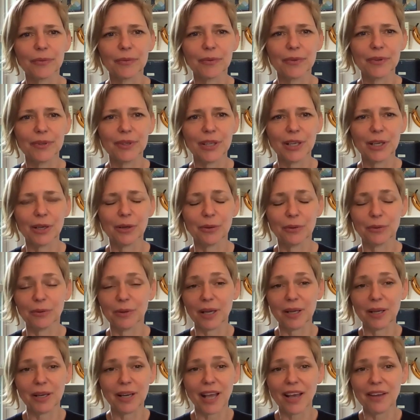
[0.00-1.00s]
you know,
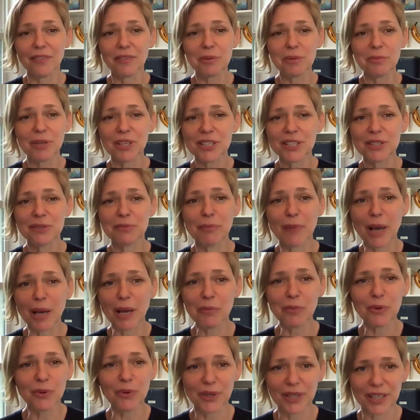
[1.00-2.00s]
and everybody's
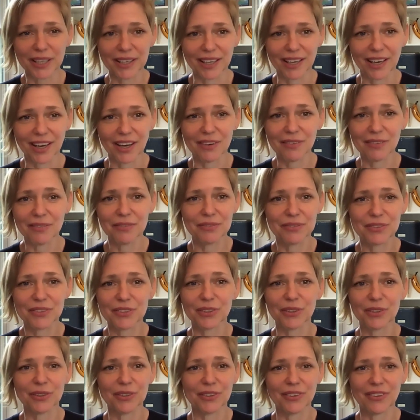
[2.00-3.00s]
memory of
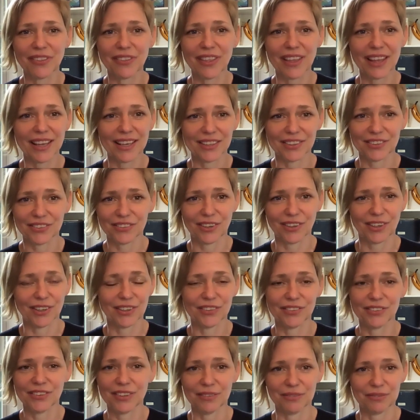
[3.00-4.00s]
certain things are
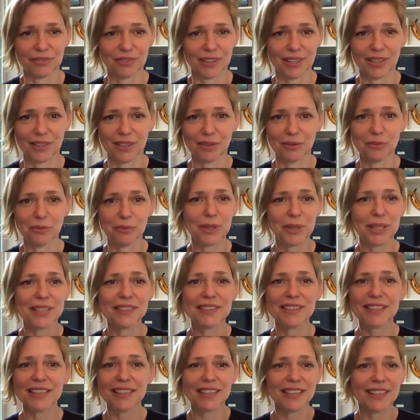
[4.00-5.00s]
different. We
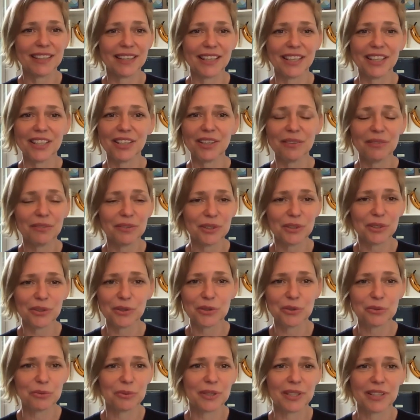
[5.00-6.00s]
did
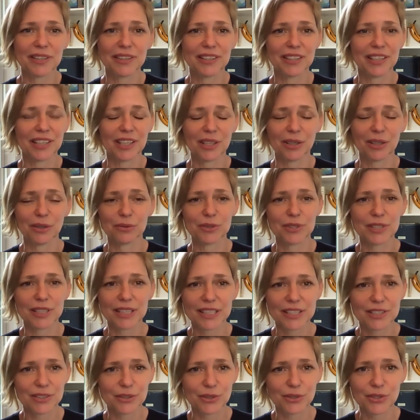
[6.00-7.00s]
interviews with, you know,
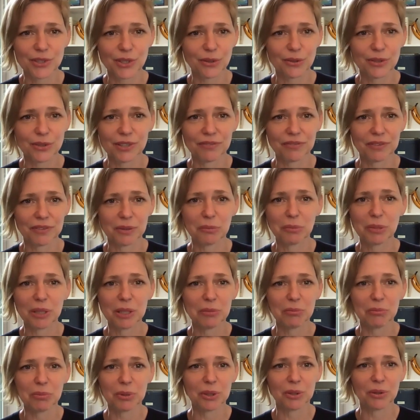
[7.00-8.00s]
six or so different
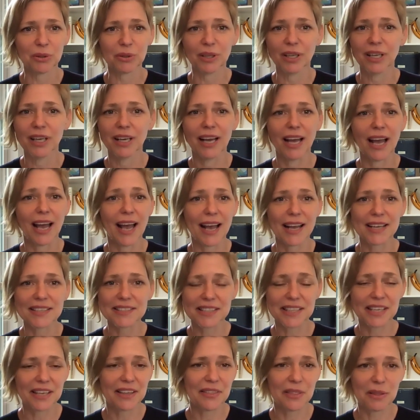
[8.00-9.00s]
people
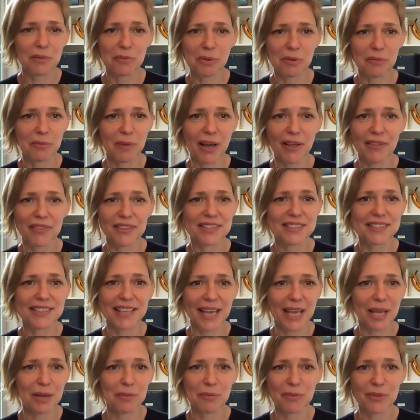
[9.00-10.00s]
asking them about the
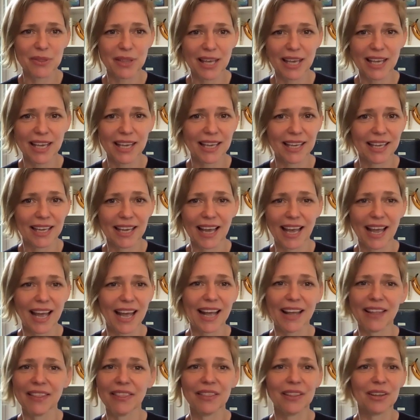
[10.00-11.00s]
same thing,
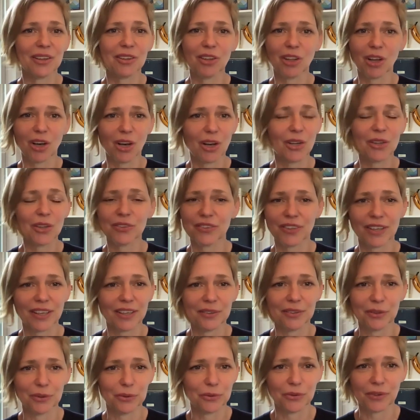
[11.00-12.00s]
and they'll all tell
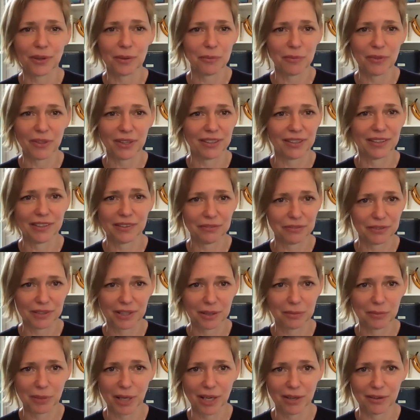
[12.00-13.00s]
you something different
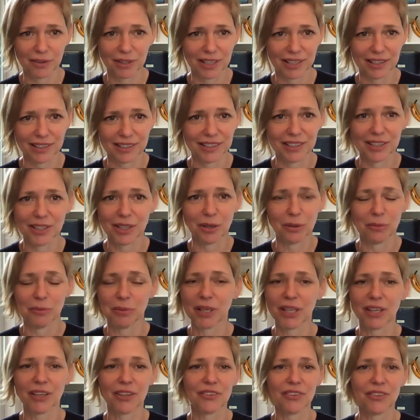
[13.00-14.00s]
about it, you know,
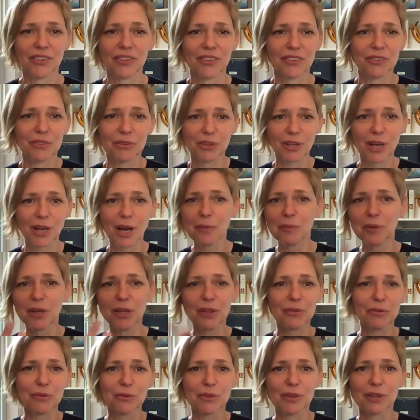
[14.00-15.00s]
because it's
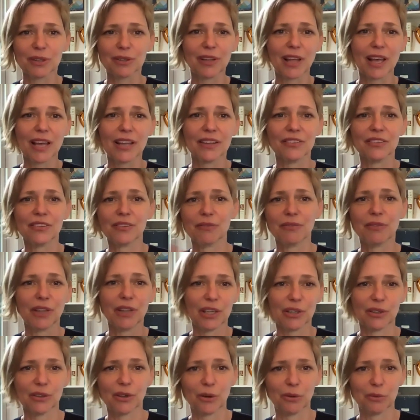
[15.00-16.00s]
coming through the lens of
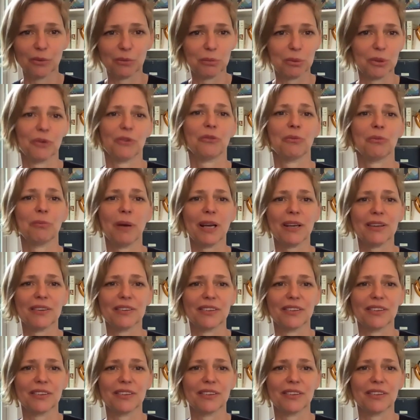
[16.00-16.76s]
their own perspective.